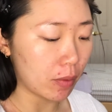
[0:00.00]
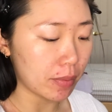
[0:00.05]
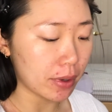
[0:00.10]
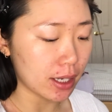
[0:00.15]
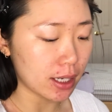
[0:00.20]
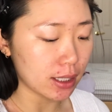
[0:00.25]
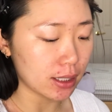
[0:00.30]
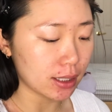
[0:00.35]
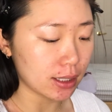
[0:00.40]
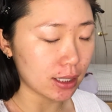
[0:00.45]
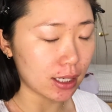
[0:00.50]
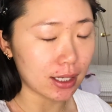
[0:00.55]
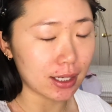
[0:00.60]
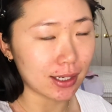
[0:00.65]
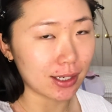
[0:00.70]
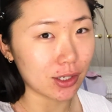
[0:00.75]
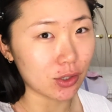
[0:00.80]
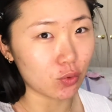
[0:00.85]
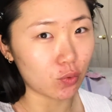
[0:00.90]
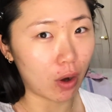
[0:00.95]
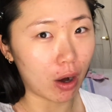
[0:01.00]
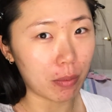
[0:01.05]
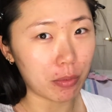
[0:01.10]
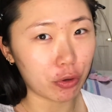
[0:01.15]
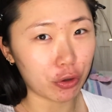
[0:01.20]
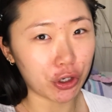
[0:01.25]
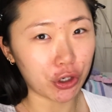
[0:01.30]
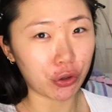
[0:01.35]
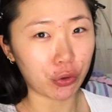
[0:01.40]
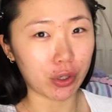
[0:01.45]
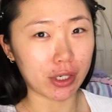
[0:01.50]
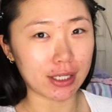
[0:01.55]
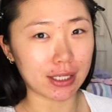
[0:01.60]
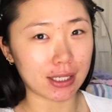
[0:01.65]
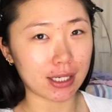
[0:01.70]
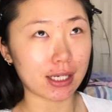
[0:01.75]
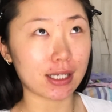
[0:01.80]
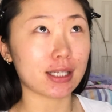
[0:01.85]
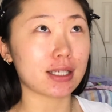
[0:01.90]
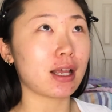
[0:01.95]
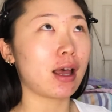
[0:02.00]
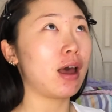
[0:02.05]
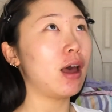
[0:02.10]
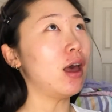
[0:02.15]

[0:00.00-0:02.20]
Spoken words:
because it is Raw Beauty Christie's,